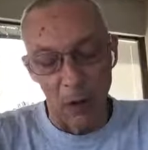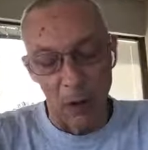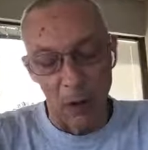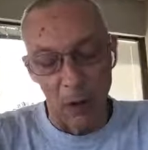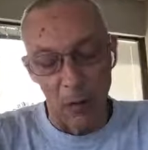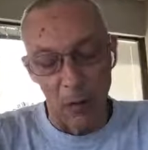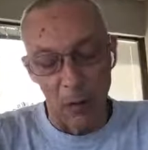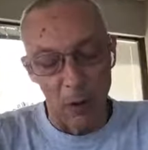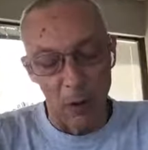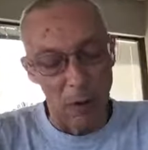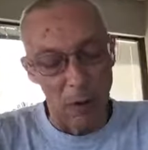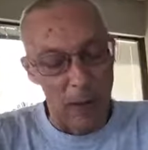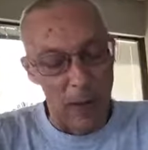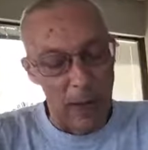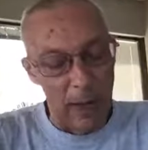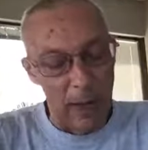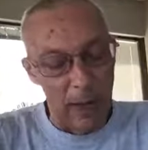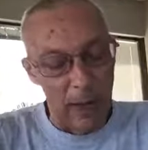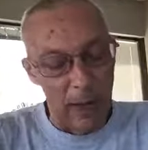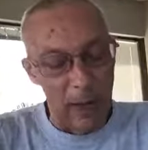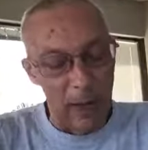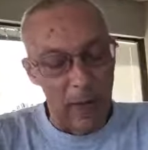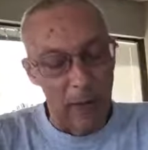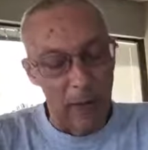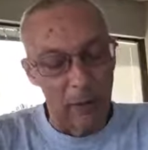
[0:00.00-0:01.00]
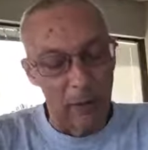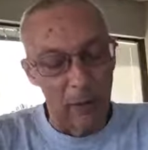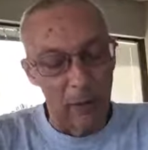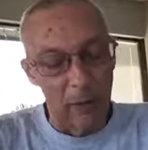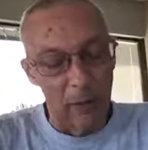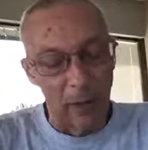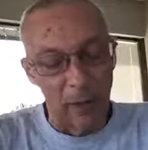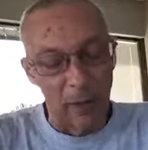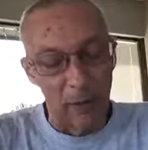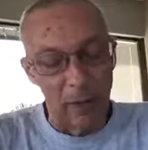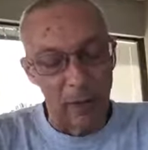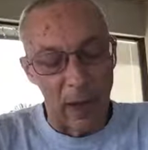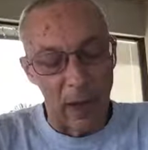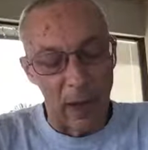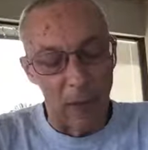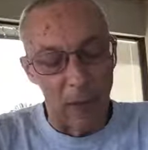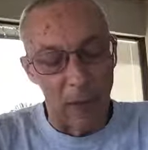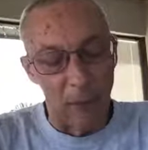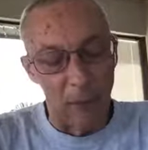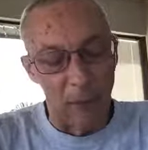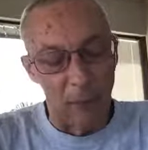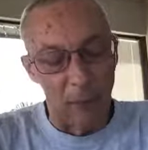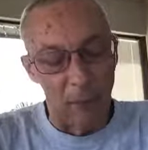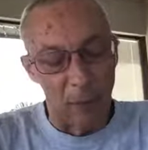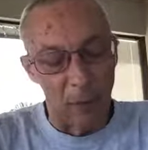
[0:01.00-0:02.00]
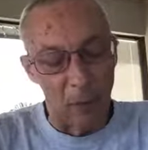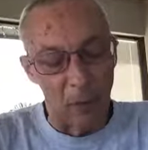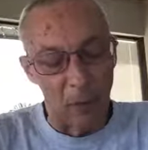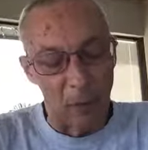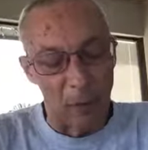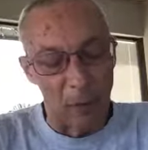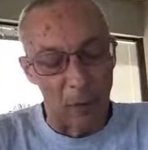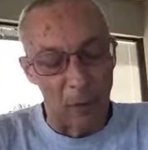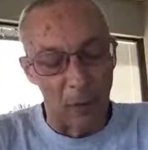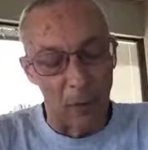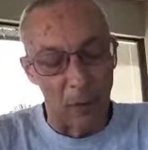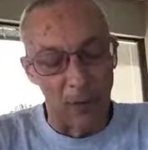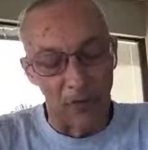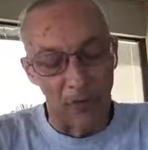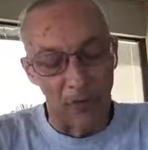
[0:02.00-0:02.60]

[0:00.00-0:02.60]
counter, and timer vote counter.